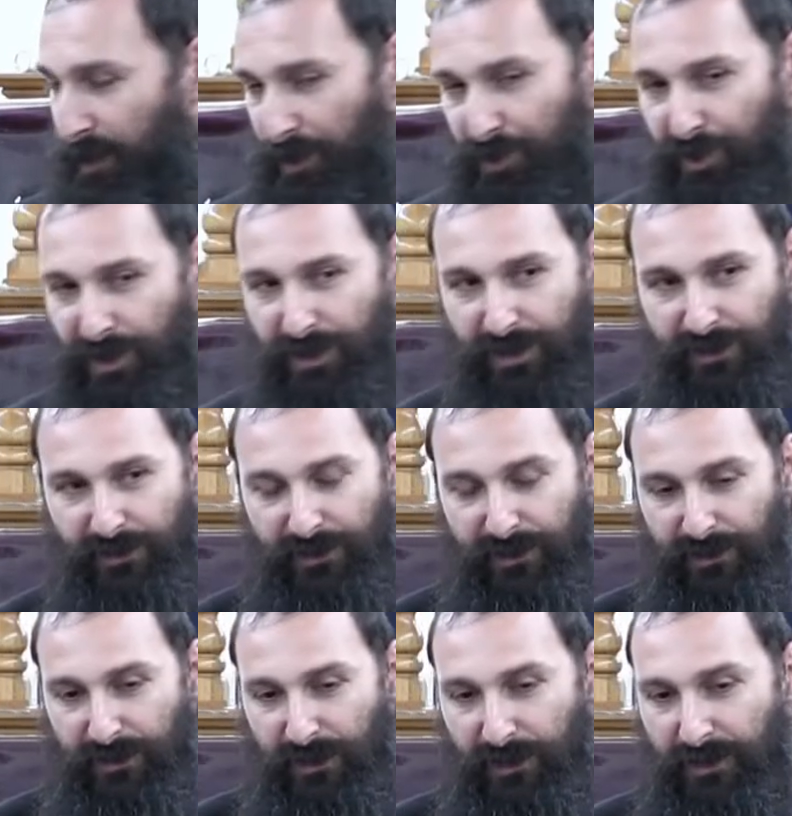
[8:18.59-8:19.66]
It's
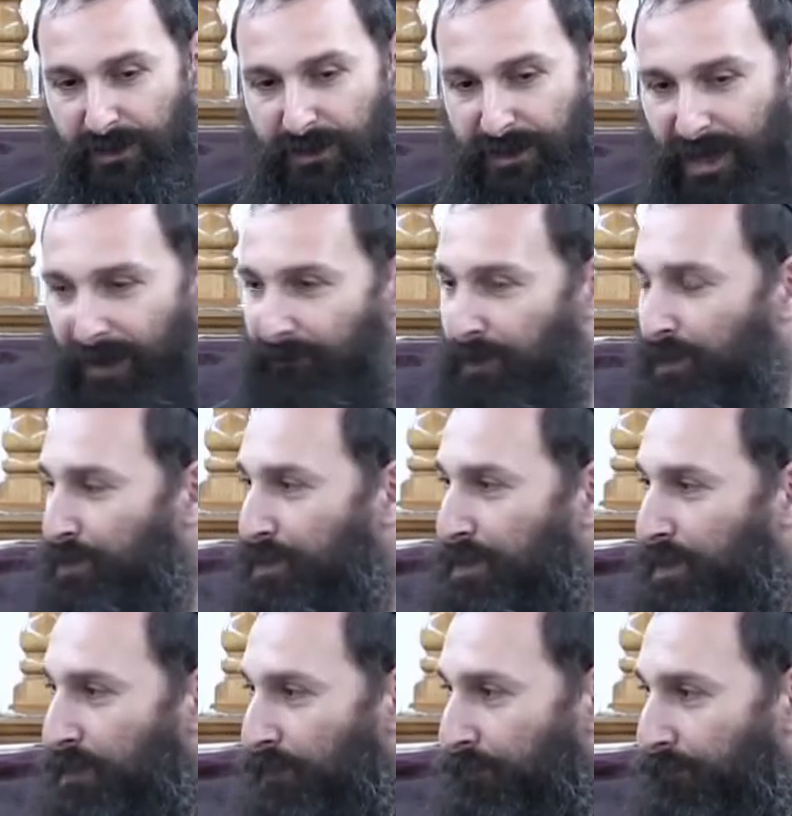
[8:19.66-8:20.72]
just saving
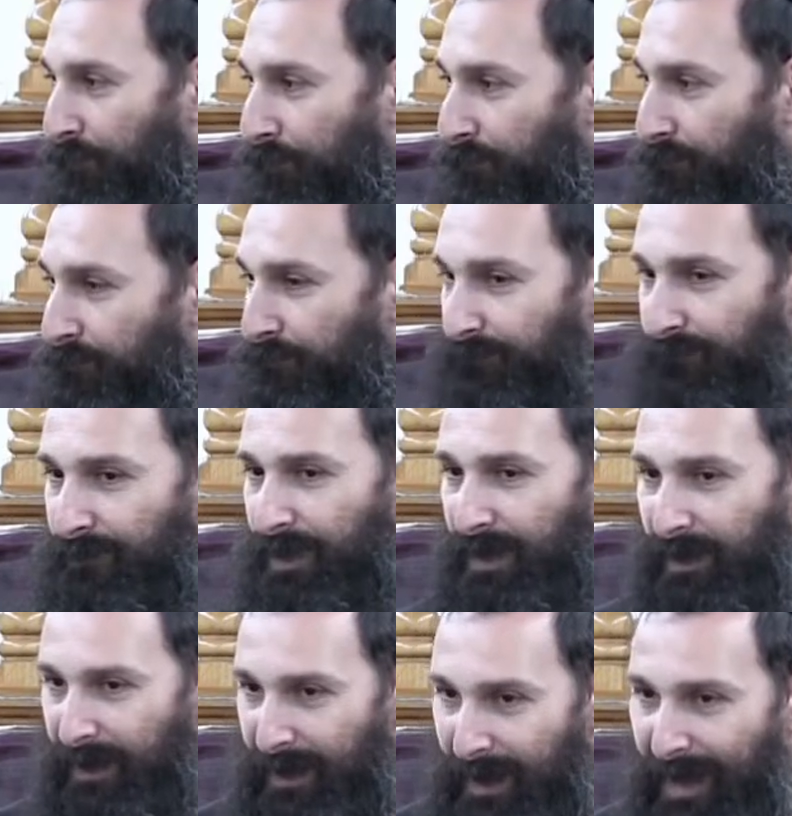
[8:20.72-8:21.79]
yourself from
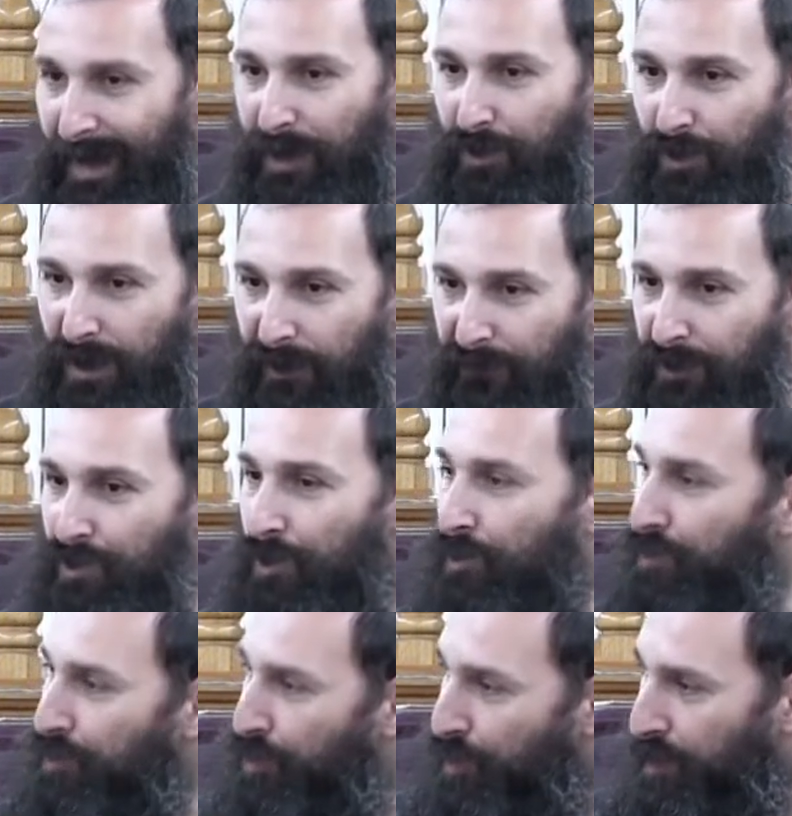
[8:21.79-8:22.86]
getting your nefesh
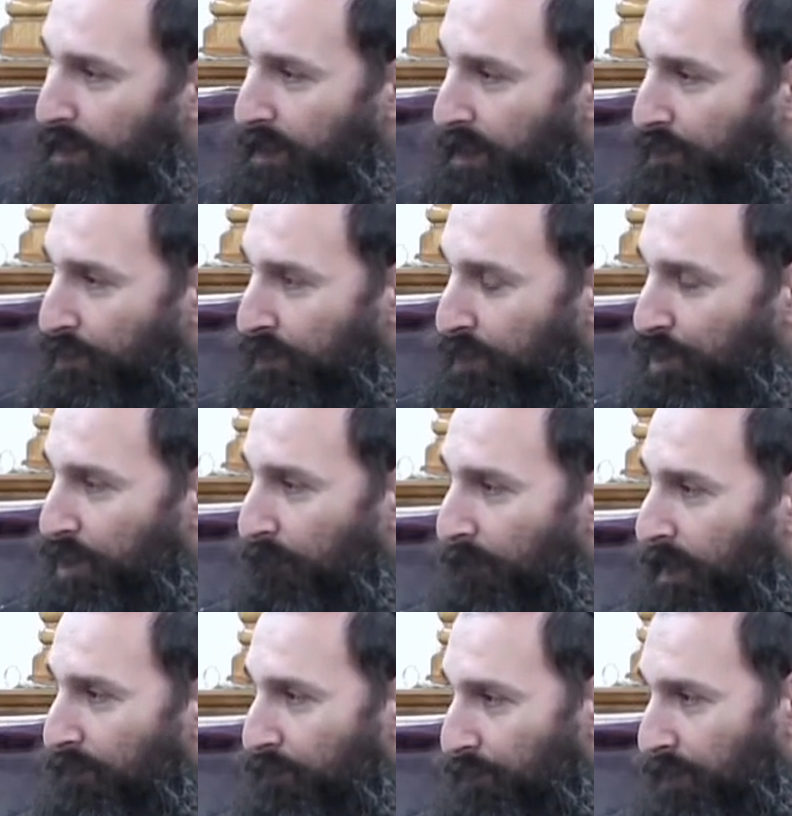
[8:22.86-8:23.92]
all dirty and your
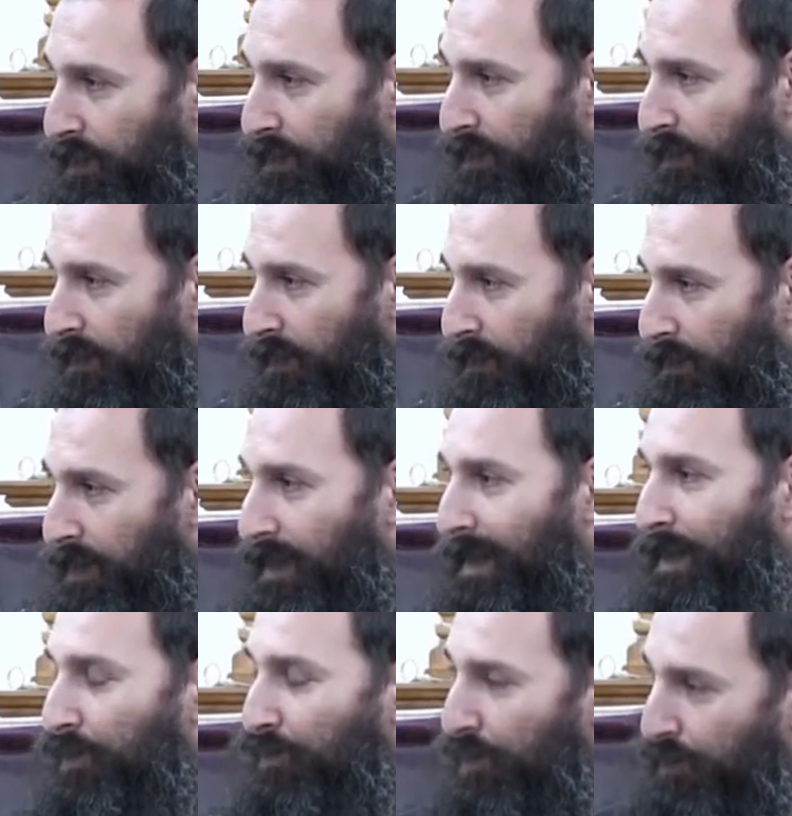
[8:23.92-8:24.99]
neshama dirty, that
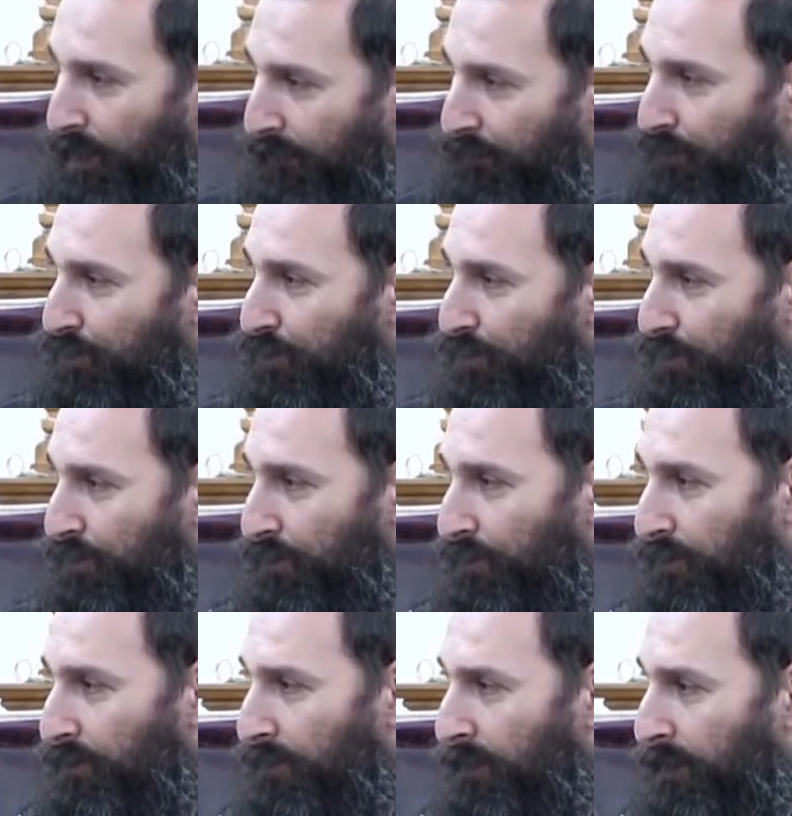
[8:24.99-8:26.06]
later on you have to
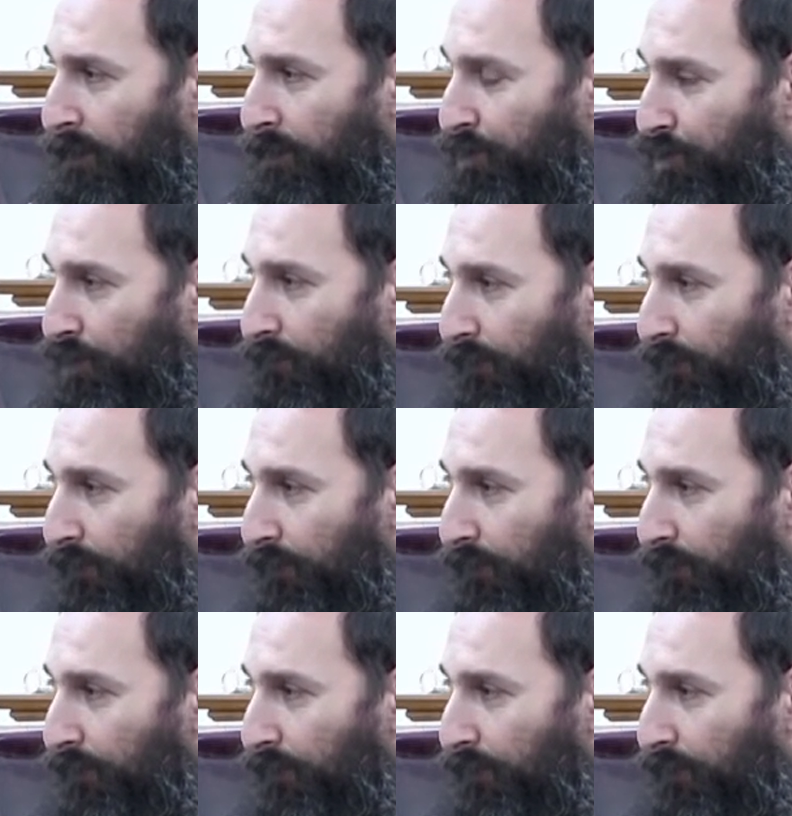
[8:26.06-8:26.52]
do tshuva